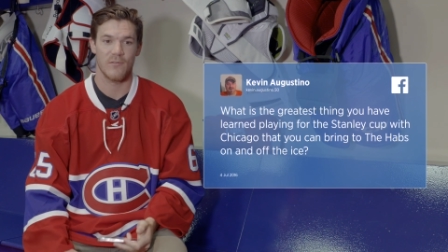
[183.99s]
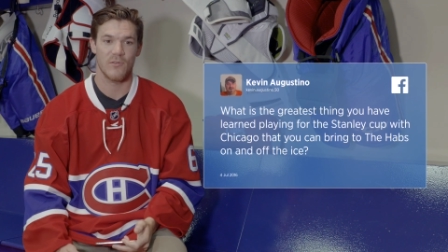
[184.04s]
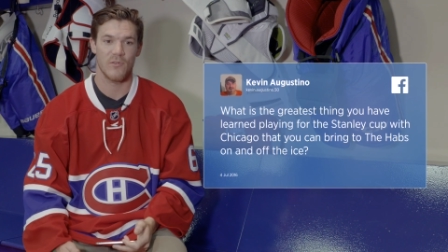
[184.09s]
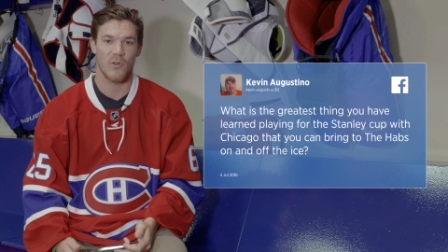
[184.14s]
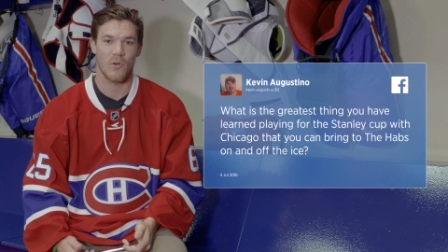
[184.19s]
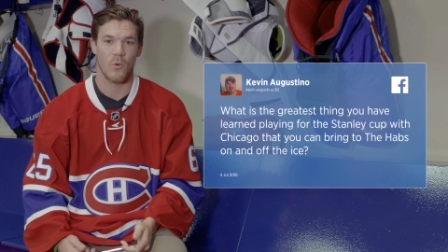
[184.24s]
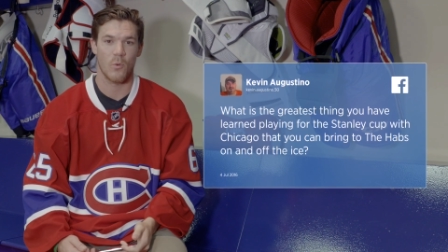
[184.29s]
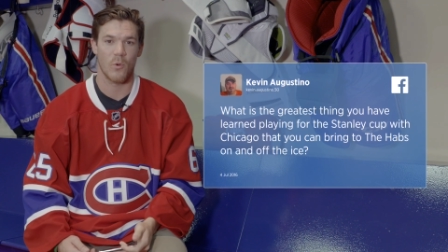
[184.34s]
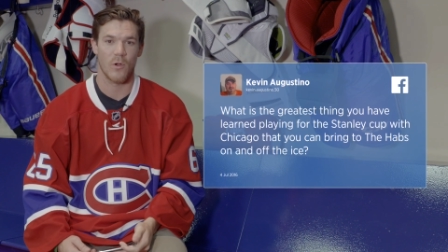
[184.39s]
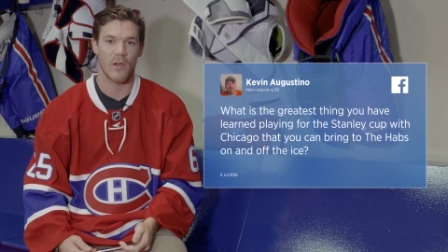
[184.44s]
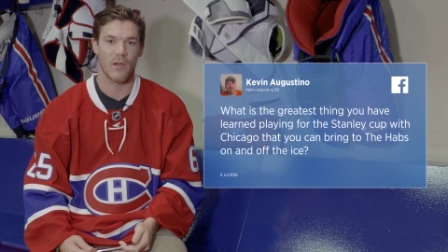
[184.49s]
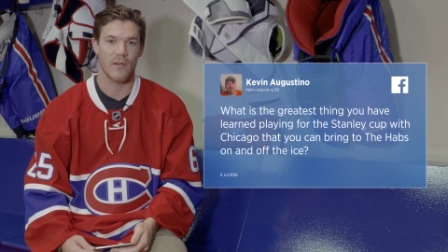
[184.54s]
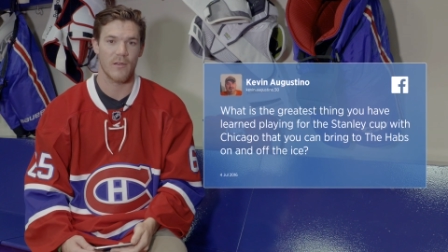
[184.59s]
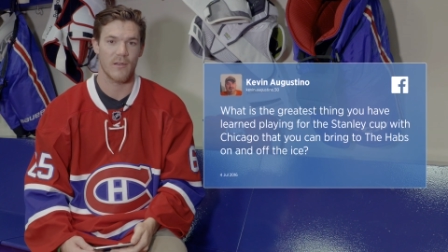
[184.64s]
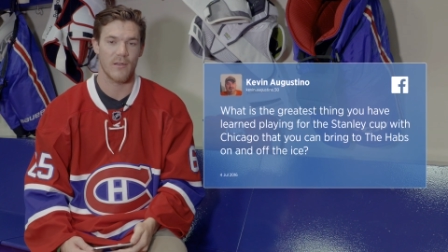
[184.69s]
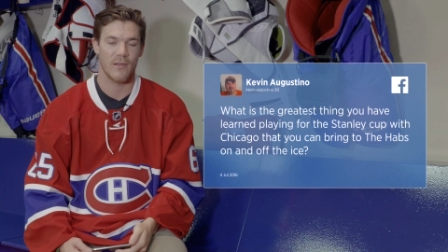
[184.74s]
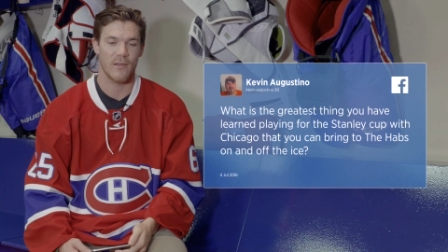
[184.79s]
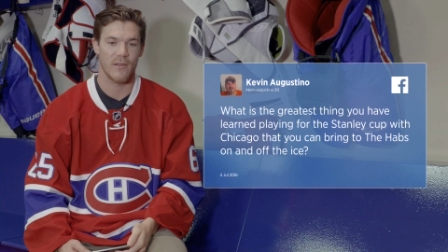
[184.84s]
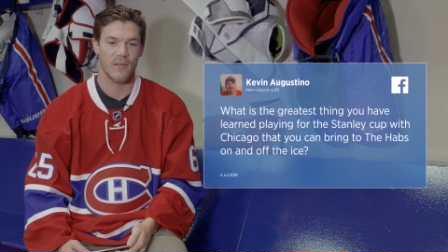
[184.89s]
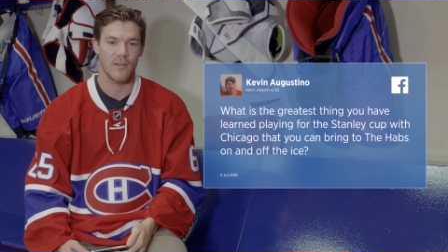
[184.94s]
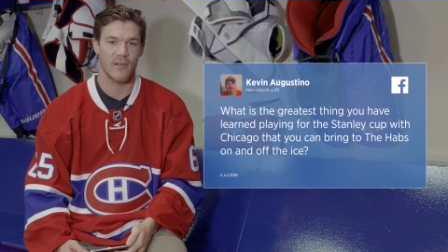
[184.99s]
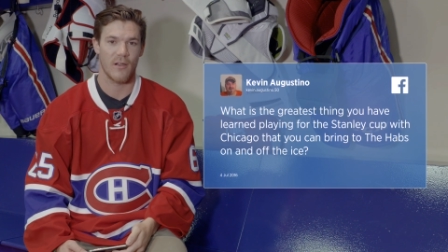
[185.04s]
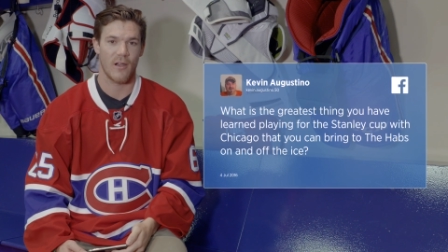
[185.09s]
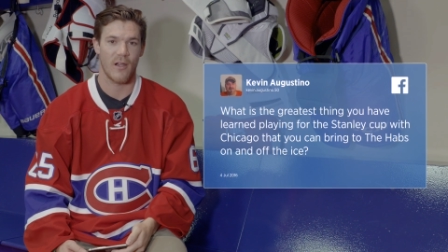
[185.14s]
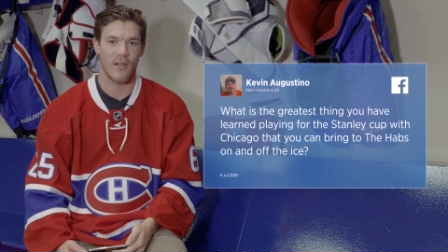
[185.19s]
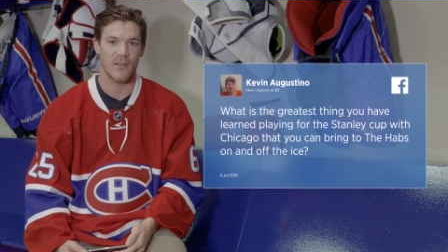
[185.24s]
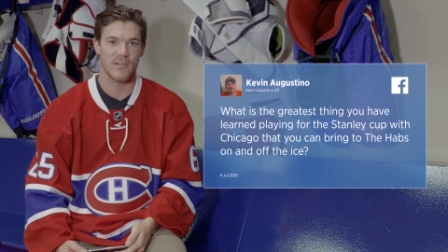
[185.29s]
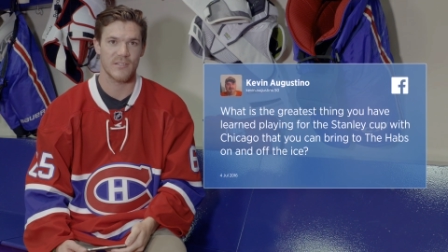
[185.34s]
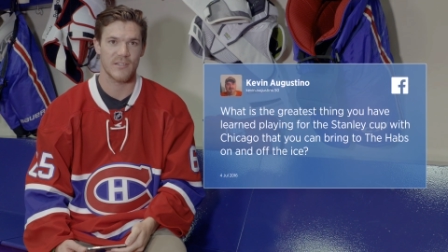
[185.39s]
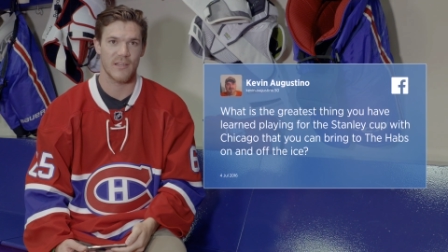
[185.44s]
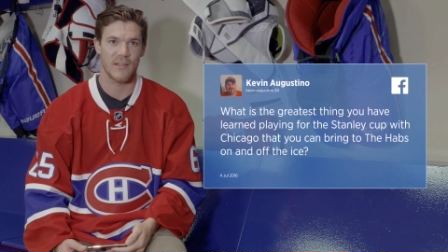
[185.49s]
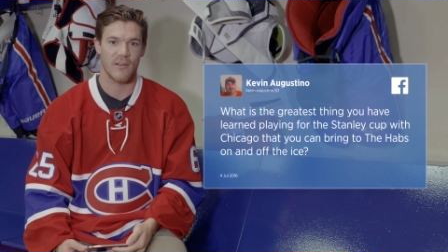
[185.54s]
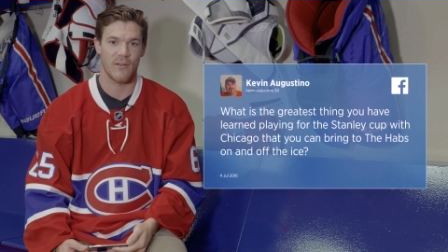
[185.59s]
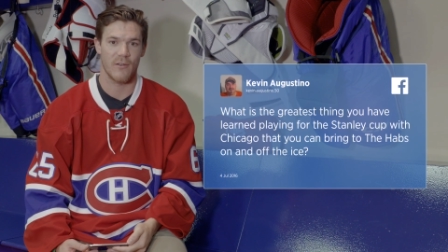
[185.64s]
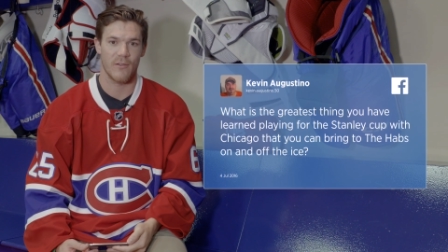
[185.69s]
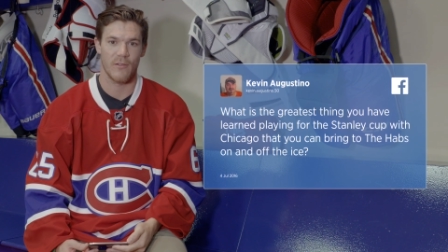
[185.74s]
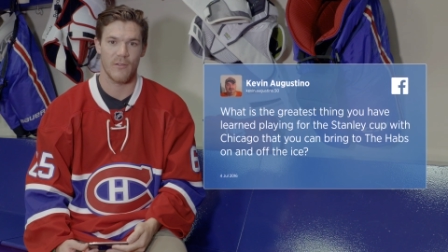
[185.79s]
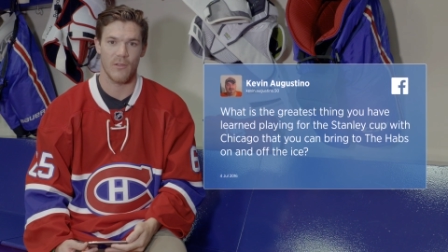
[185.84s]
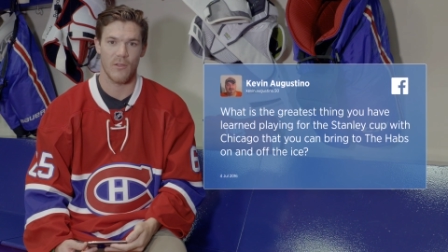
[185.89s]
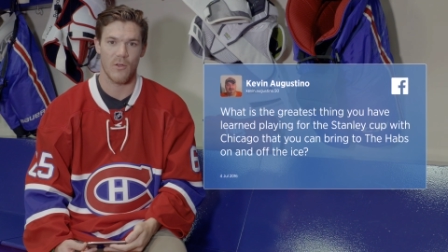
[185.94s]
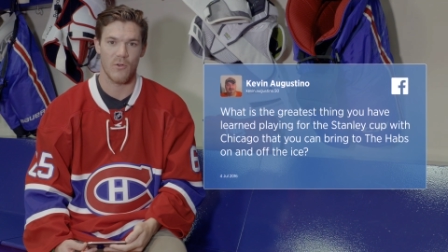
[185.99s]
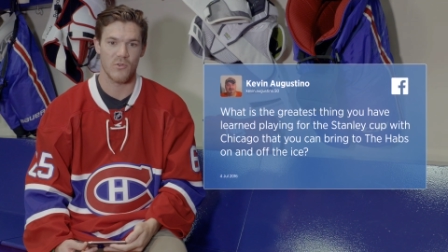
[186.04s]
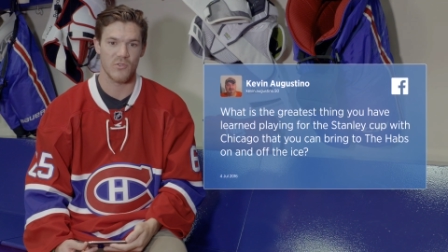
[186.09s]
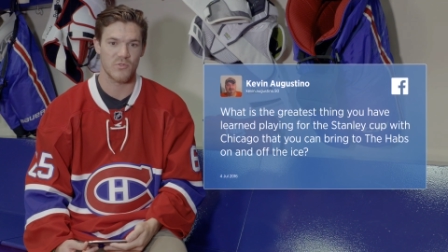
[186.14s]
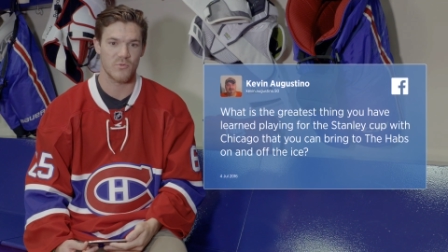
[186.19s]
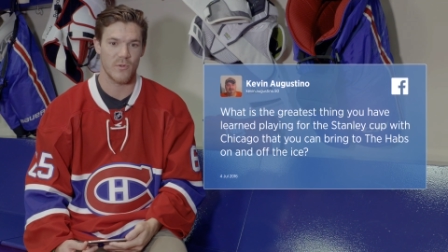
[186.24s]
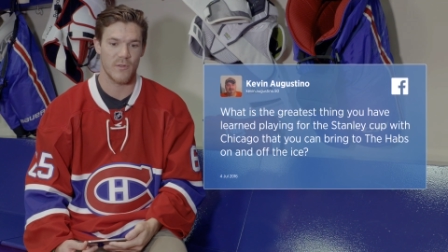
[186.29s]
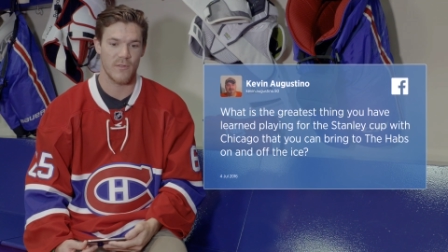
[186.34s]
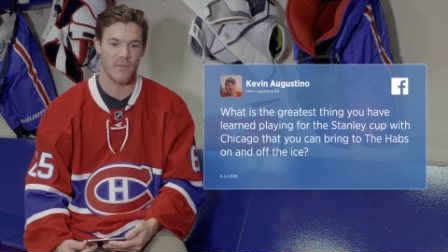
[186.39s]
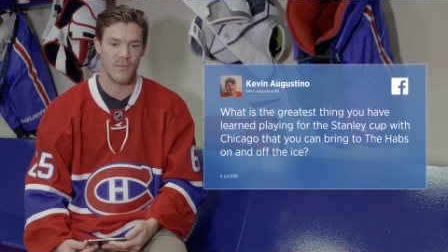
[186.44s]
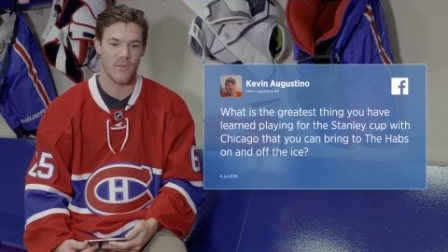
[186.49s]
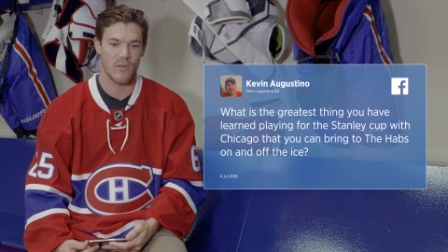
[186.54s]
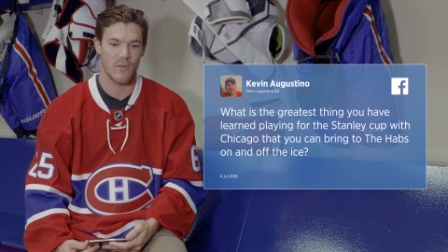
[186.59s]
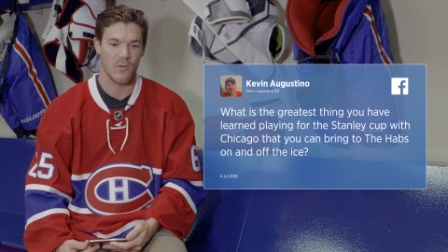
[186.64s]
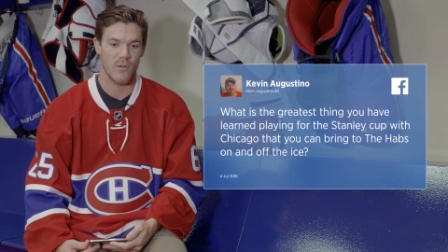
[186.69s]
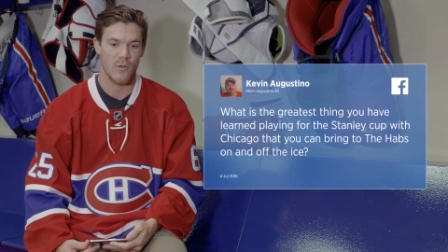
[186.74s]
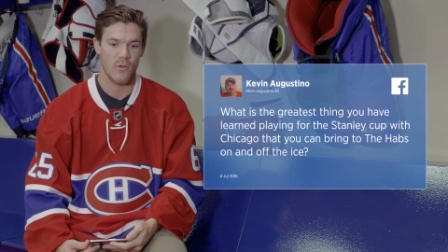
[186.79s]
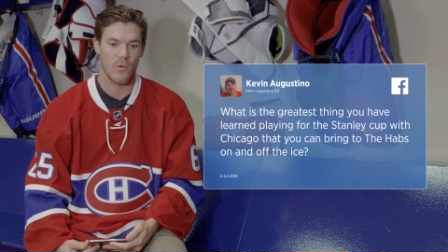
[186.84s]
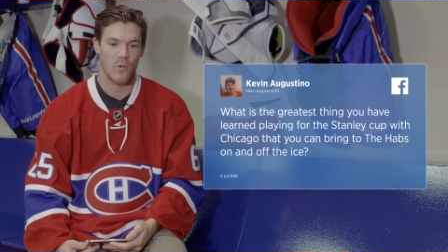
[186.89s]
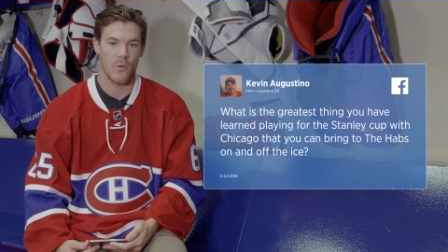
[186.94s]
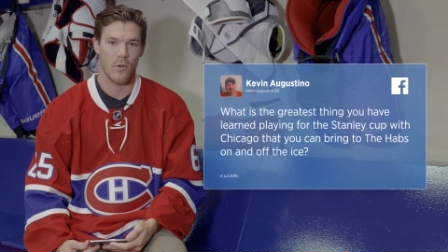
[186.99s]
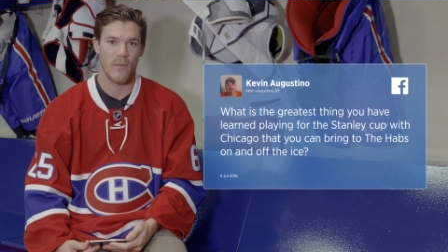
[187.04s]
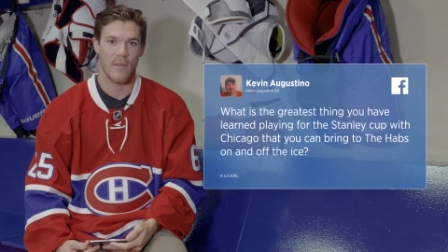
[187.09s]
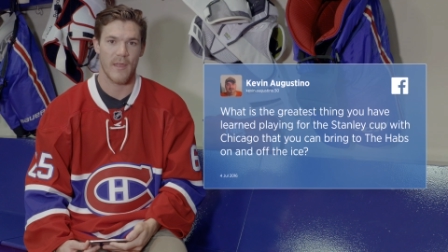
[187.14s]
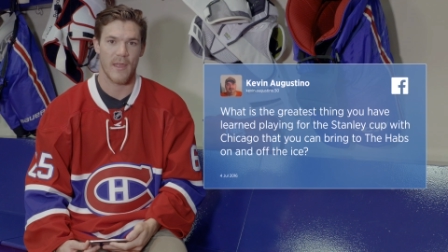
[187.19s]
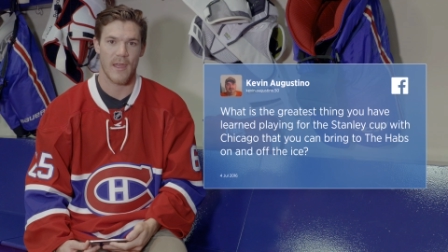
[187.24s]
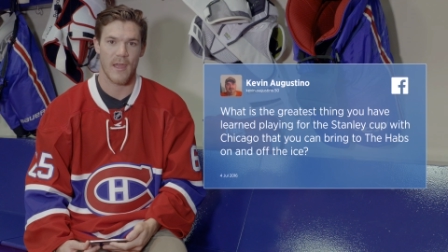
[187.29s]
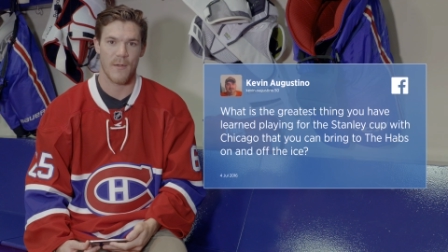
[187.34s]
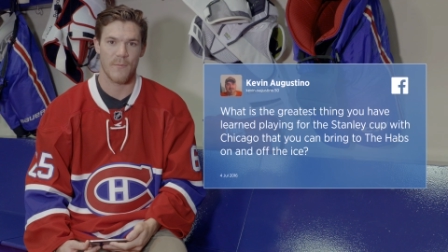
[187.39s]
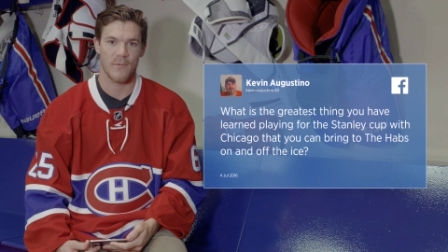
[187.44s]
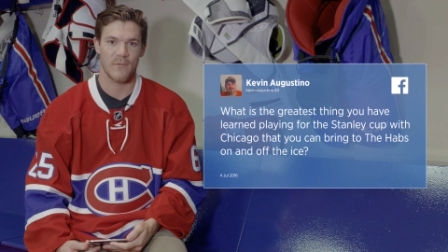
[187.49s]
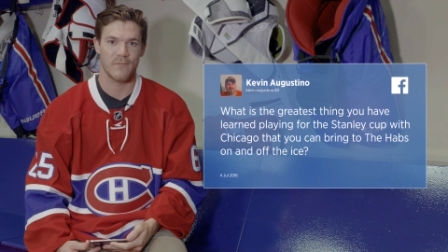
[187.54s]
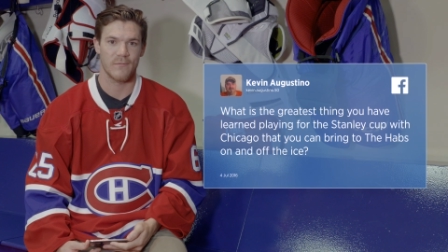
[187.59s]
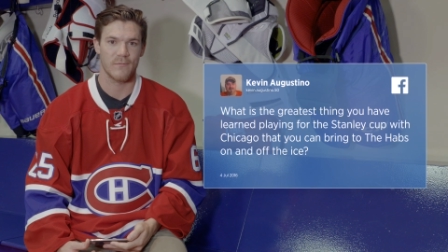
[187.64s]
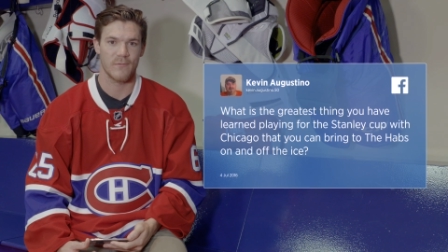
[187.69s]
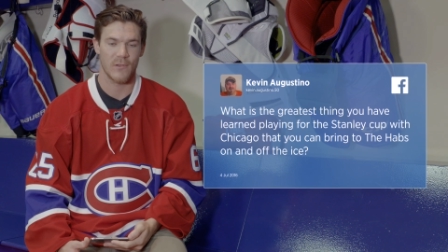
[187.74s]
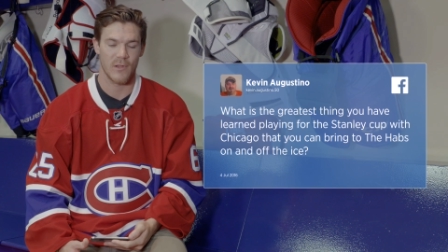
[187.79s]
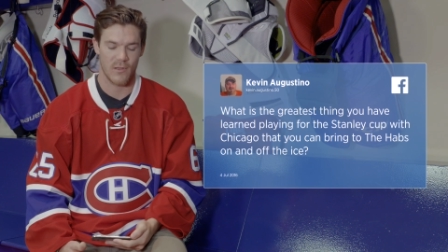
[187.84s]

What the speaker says: you know, work your hardest to get out of the lows when they happen.